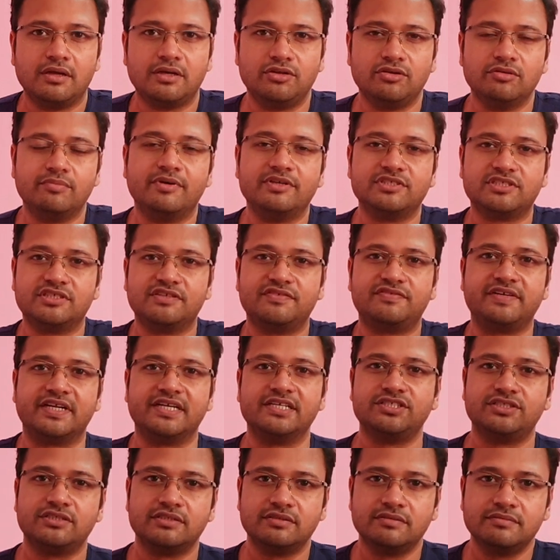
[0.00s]
Too much of
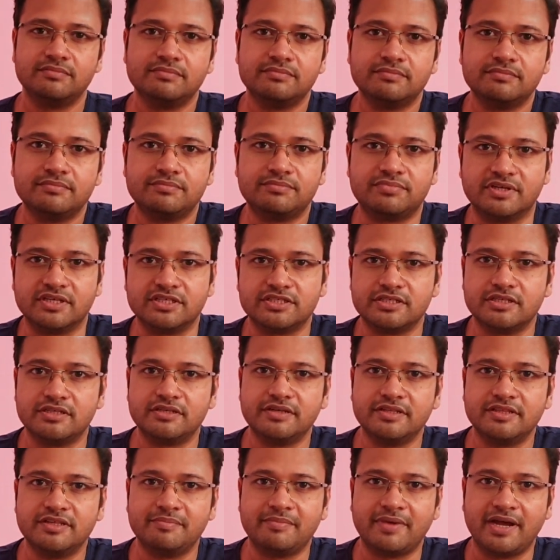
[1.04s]
tension, pressure
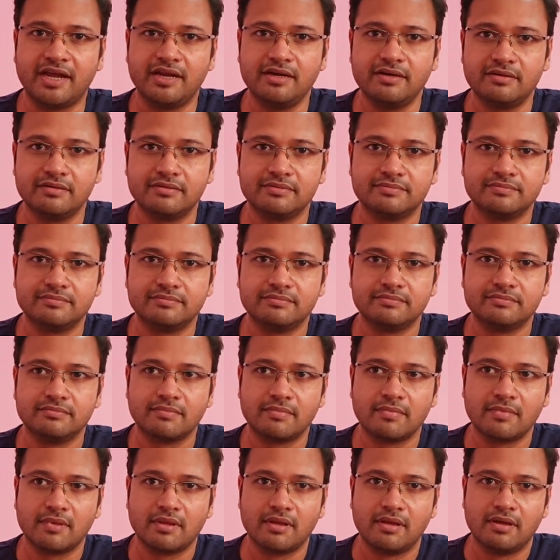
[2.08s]
in the mind,
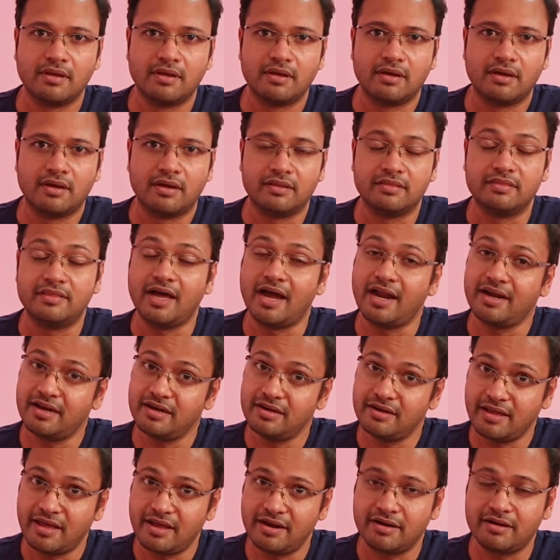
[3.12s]
that
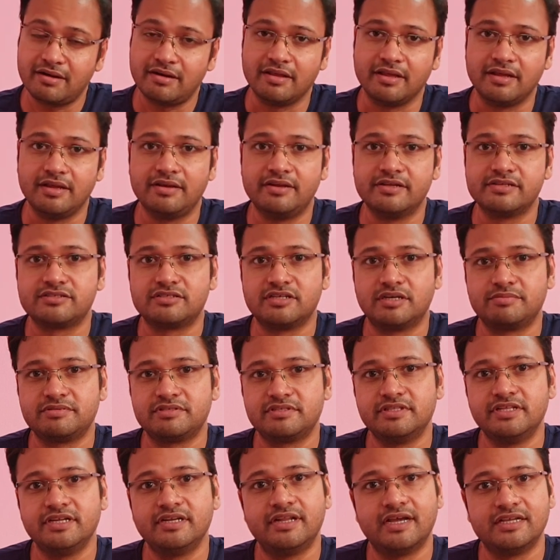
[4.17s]
indirectly disrupts
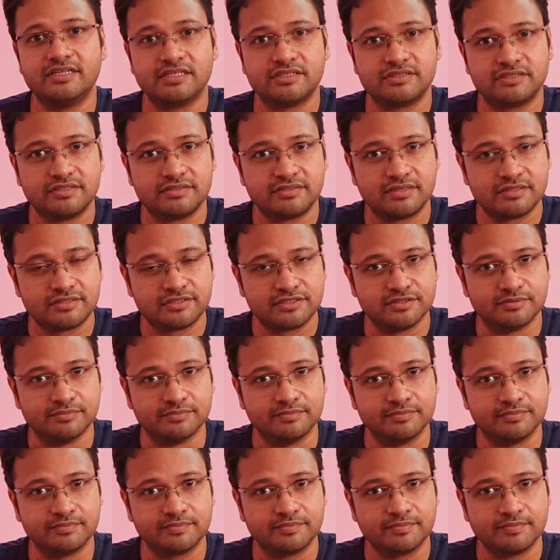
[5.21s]
the digestive
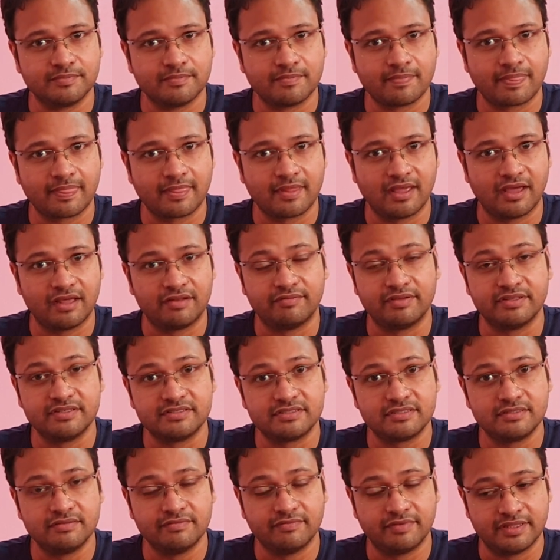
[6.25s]
system, and
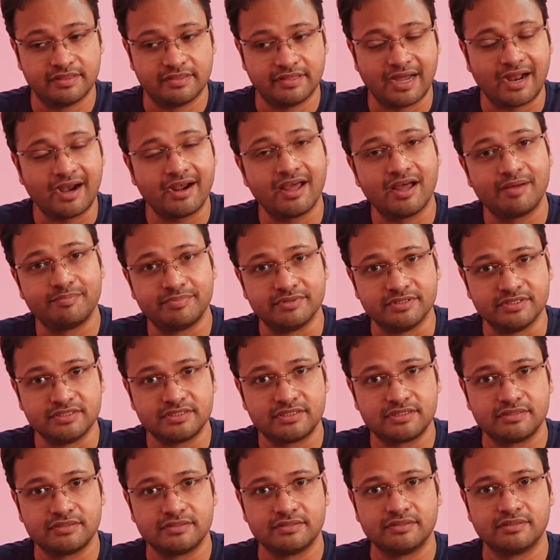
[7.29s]
when that
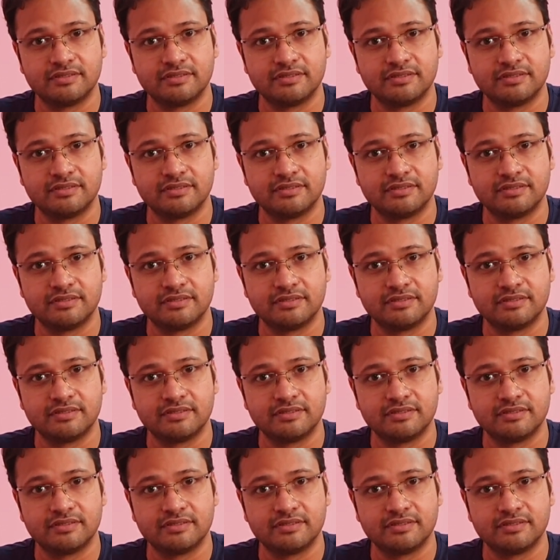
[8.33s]
happens,